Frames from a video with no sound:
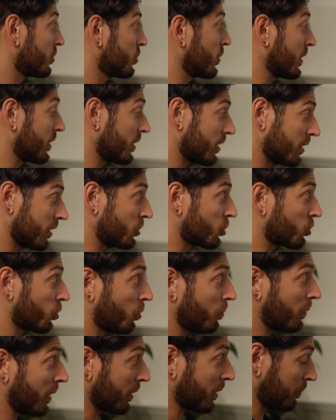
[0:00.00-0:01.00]
so I can
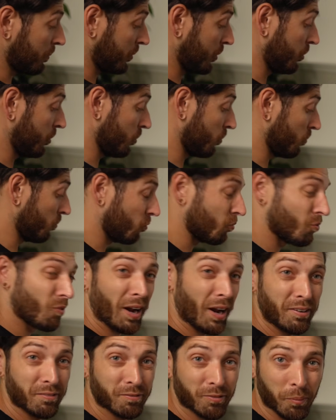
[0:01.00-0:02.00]
control my computer
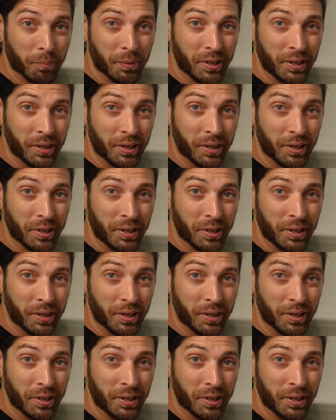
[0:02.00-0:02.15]
right from